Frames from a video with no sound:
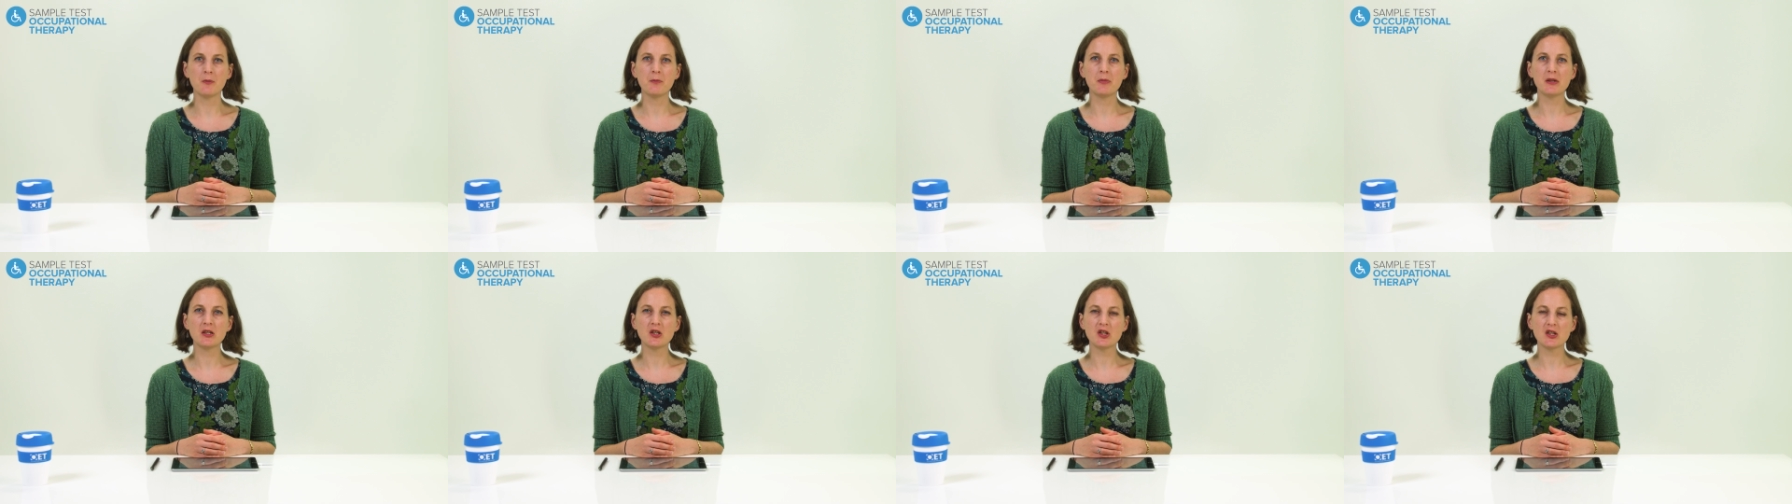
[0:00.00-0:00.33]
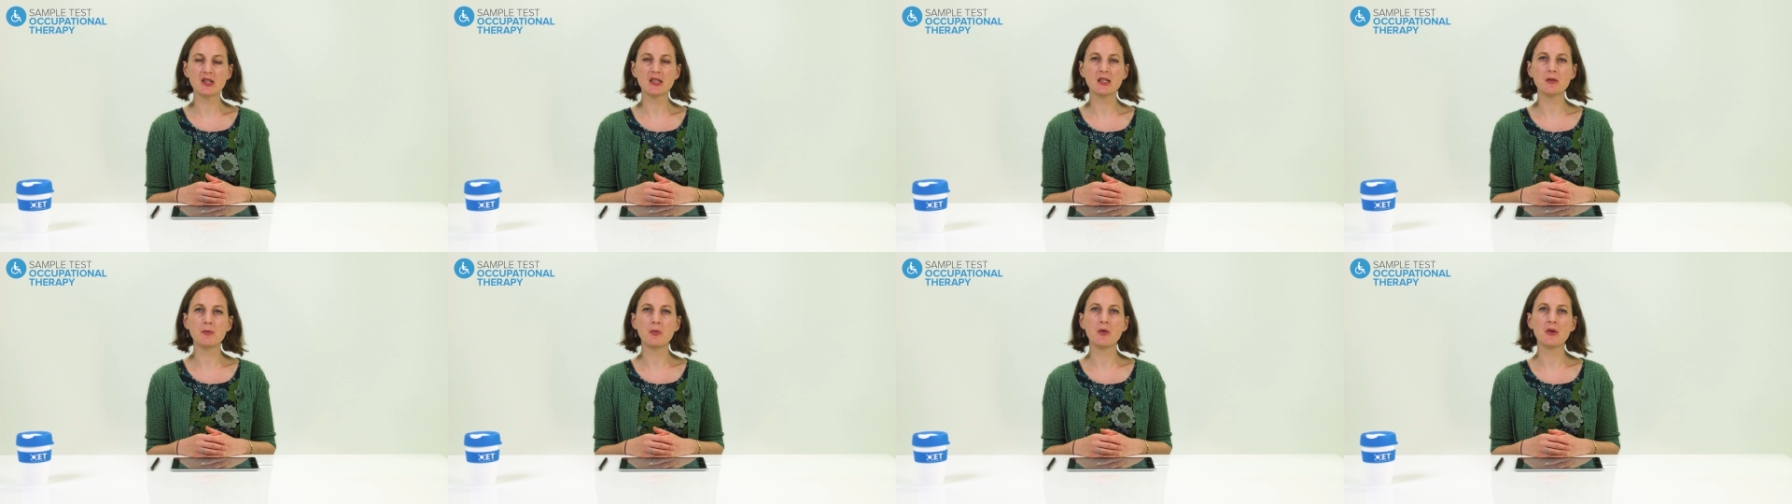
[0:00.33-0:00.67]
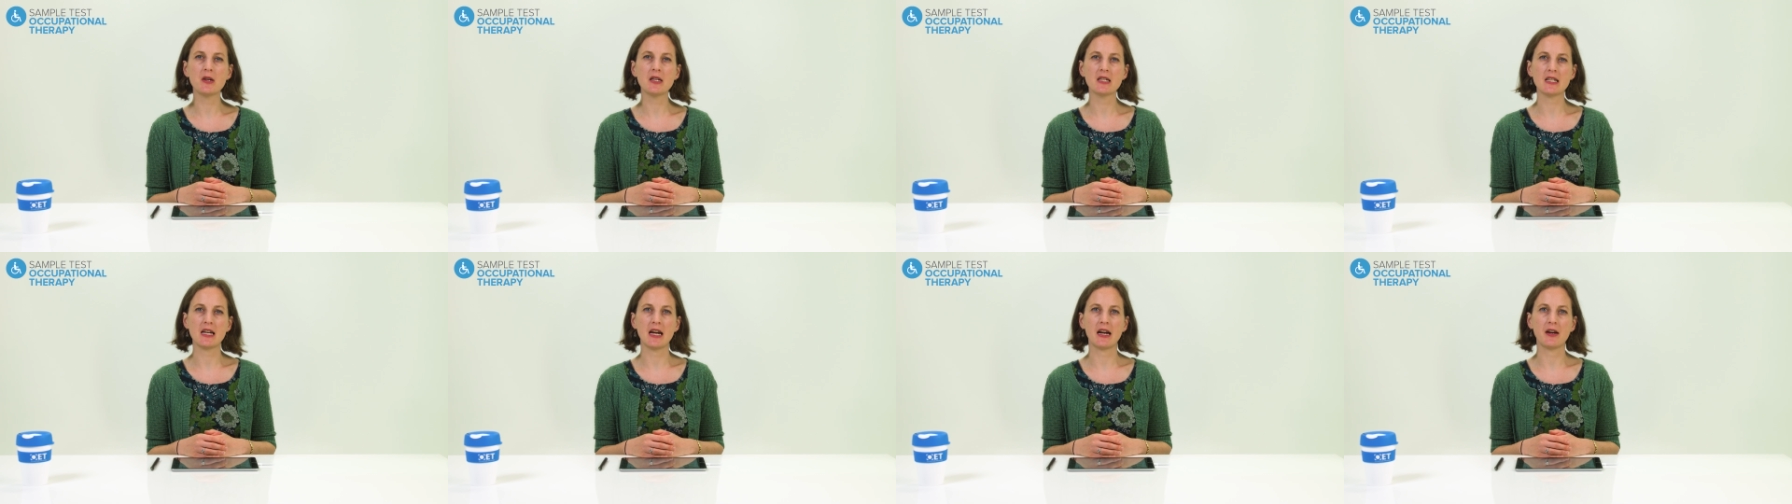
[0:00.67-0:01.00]
but just to
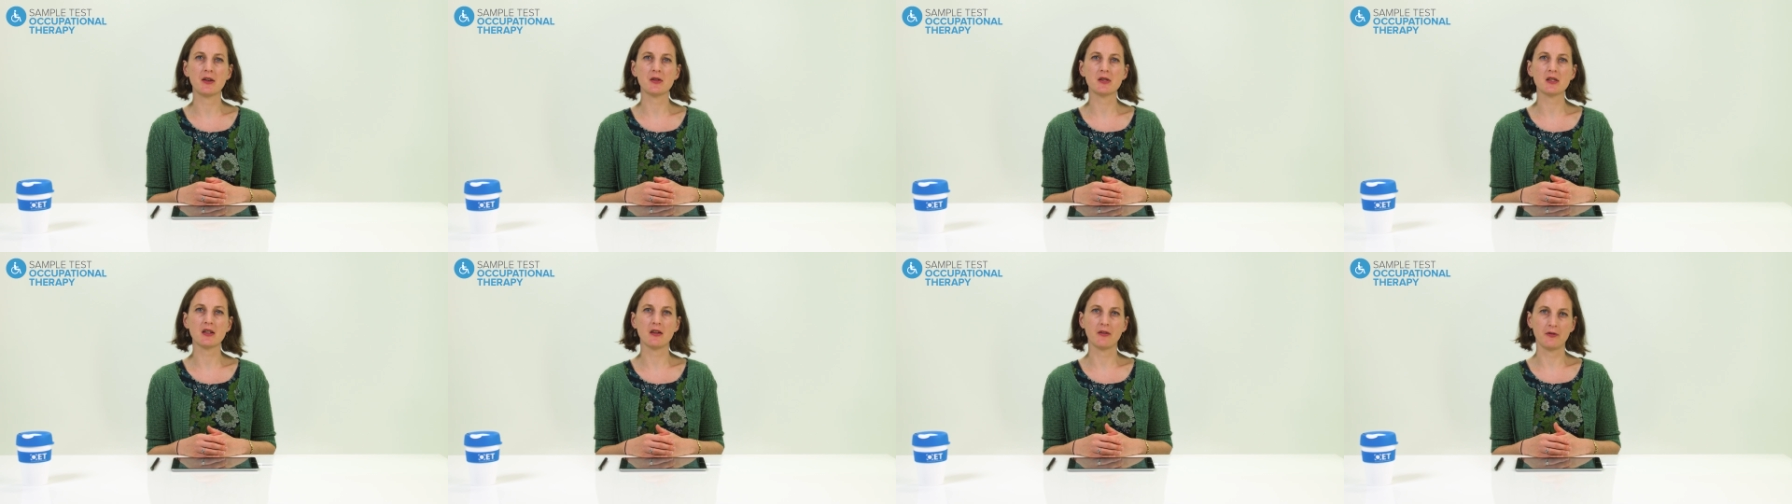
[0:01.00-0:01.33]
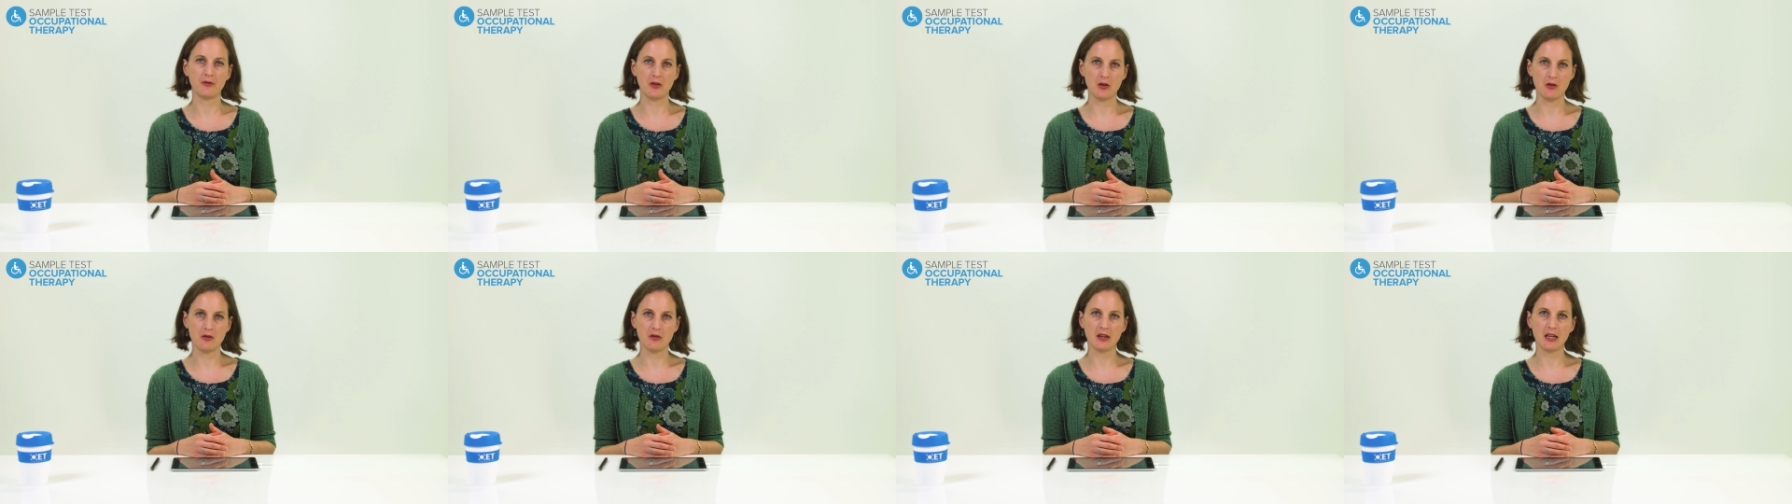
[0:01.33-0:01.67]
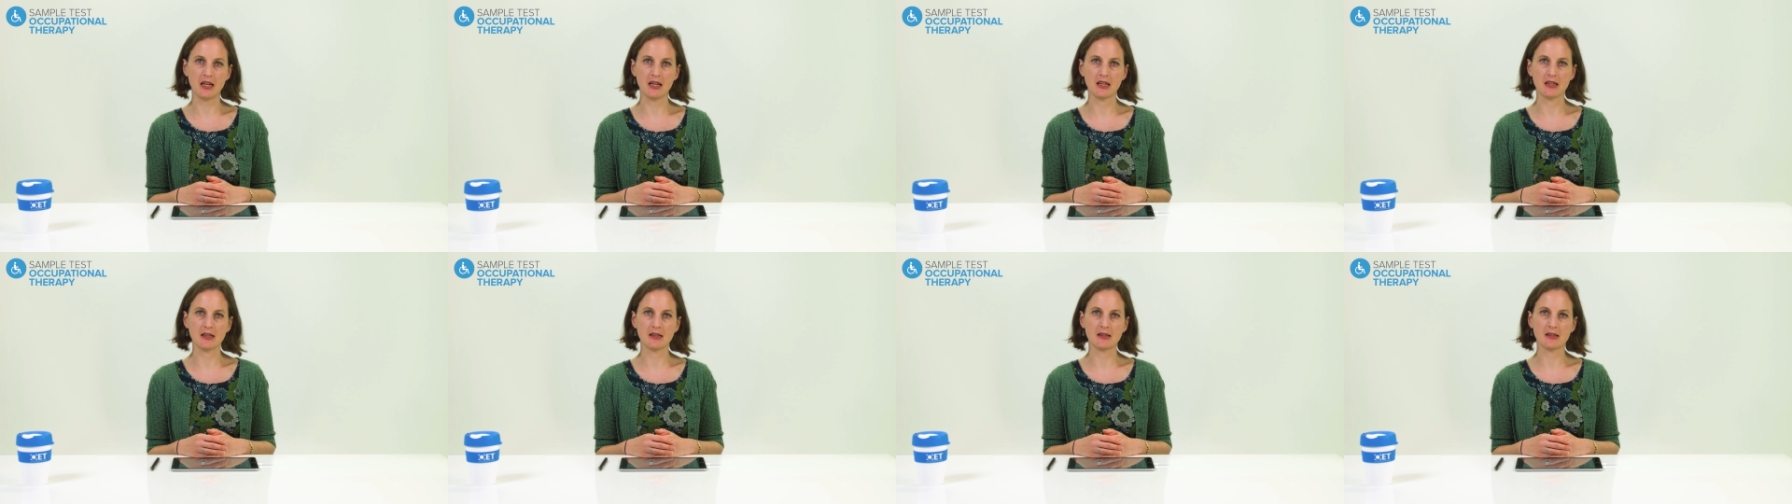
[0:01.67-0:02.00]
point out a few
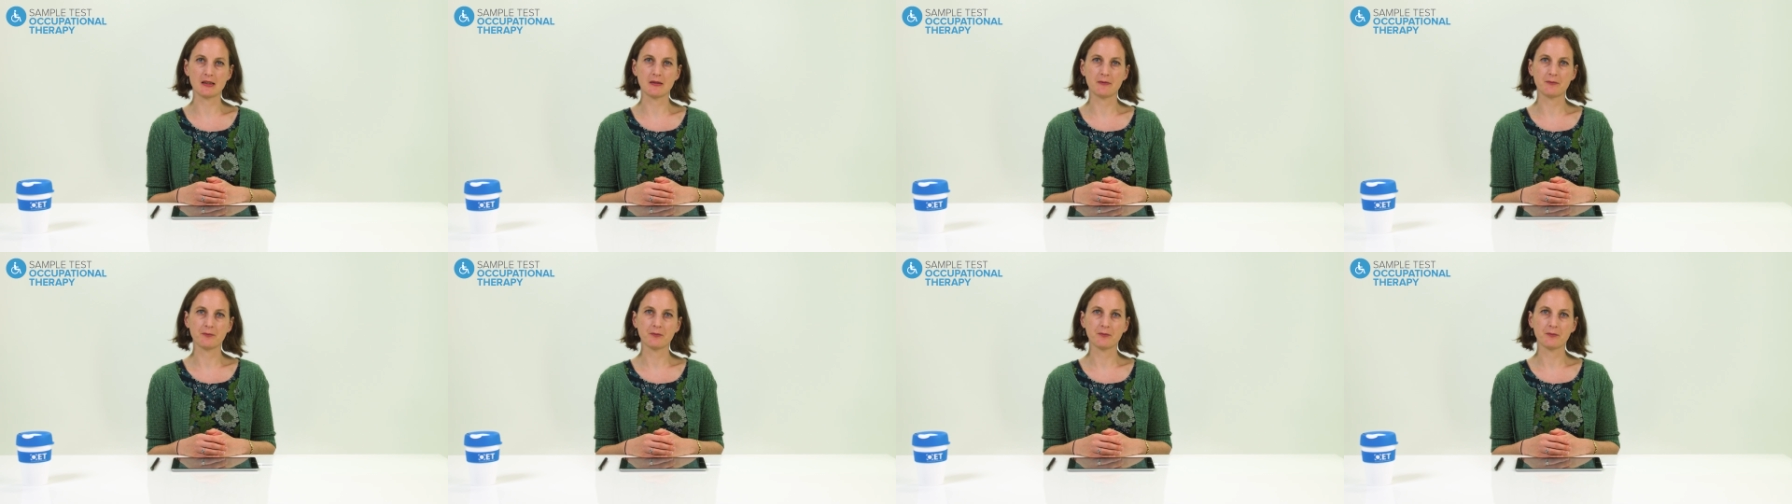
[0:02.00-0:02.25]
things.